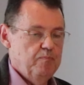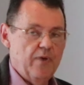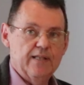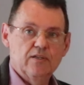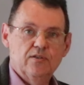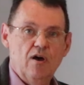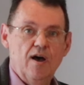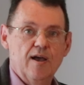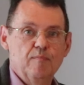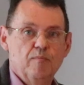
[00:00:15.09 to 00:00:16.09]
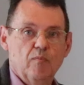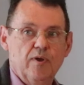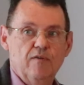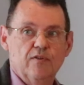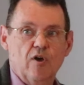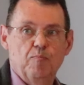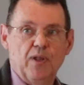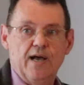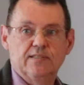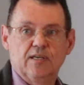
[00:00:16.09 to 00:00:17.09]
At the time, even though
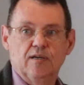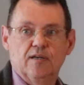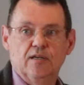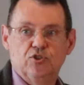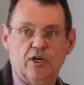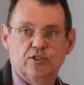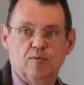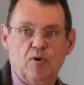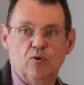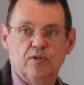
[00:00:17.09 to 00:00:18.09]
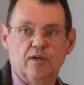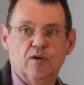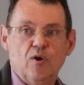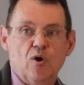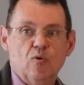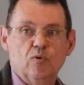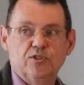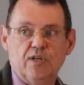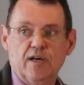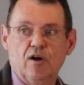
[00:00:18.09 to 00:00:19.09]
plastic injection molding
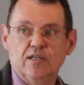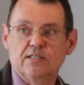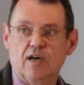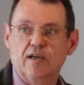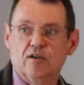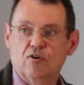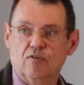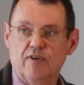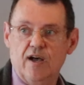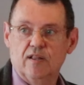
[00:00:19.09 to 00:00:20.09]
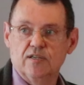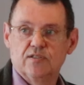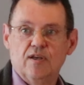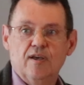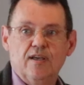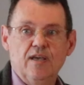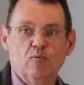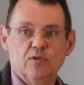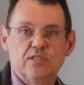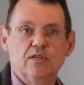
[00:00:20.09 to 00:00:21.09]
was done on site in Corvallis, it
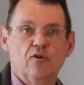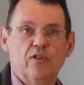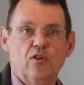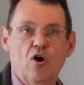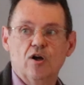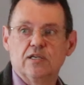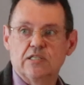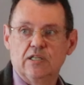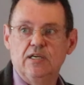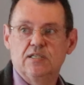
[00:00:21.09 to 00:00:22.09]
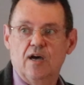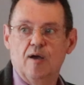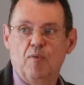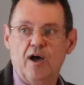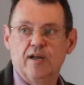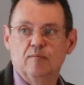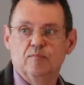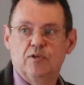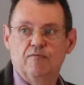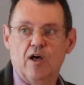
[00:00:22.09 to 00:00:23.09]
was still the longest lead time
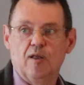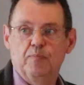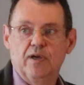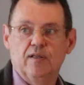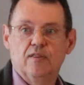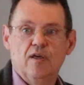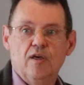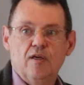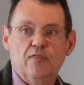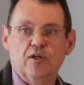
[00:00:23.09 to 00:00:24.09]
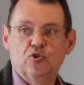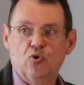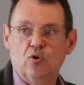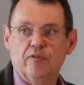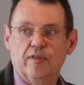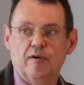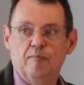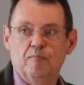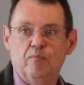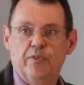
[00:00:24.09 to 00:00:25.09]
item. Developing
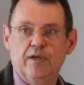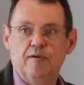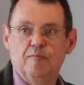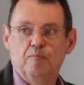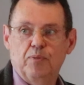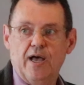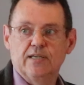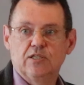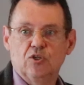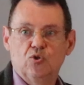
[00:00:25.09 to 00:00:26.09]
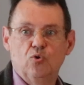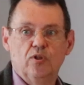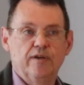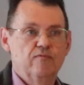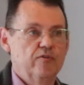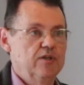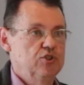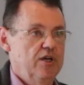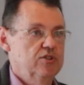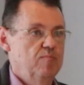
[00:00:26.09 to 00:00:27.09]
the plastic tooling for the
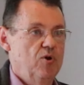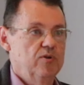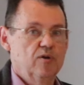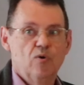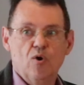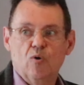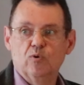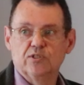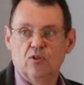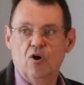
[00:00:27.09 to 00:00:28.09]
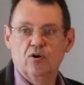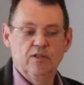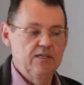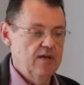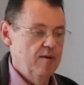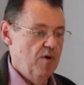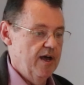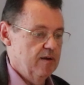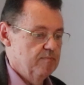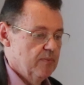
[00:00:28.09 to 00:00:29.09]
injection molding was a long lead time
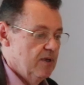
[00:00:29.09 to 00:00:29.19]
item.